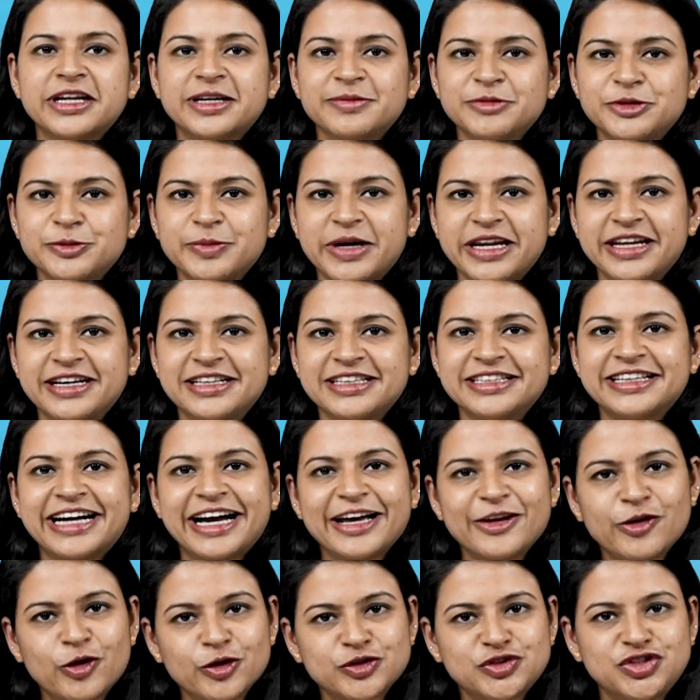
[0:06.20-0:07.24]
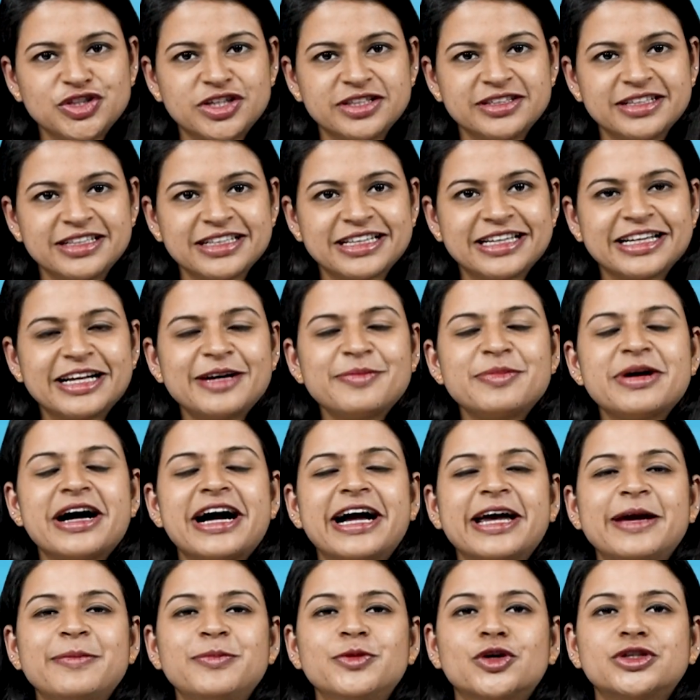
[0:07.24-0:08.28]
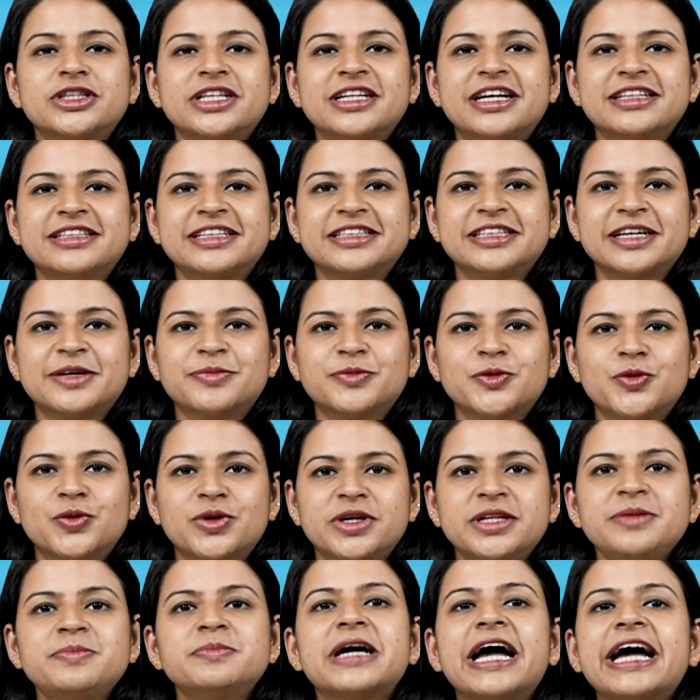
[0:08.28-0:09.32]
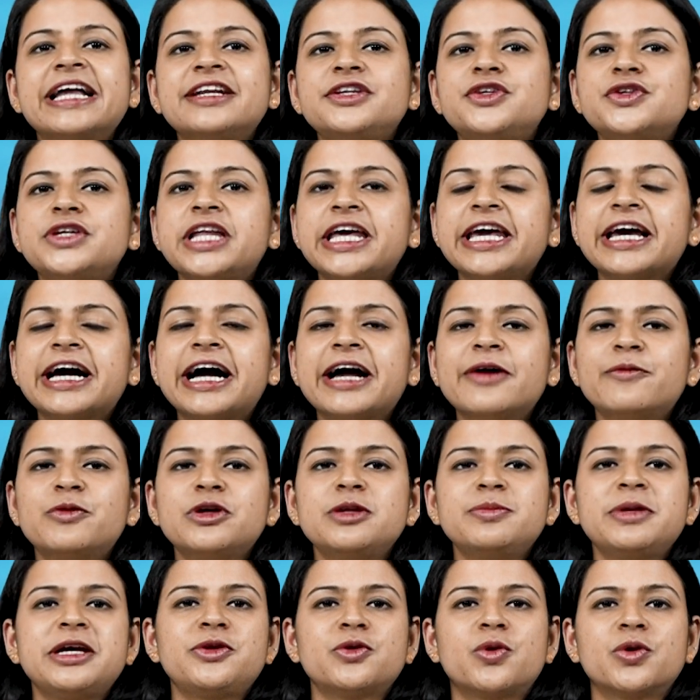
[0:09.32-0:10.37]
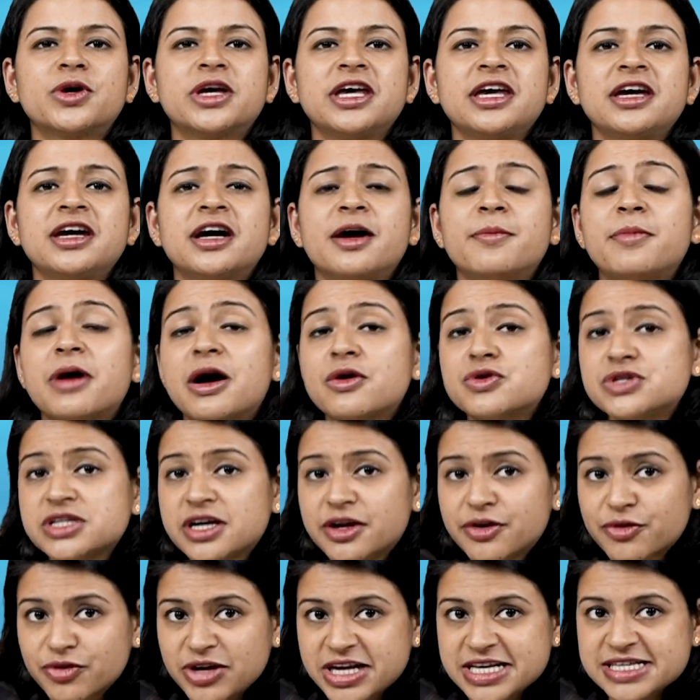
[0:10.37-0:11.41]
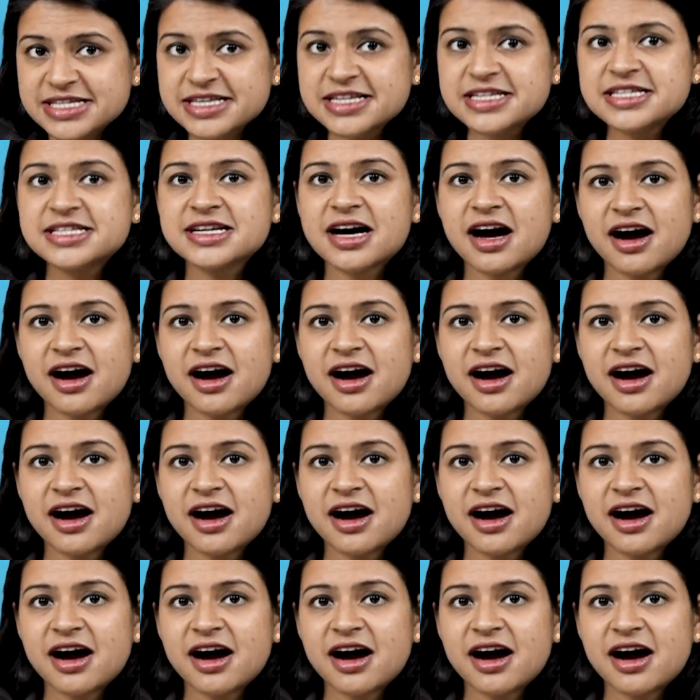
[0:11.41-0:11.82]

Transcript: welcome to Medical Dialogues Journal Club. I am Dr. Nandita Mohan, and today I will be talking about a recent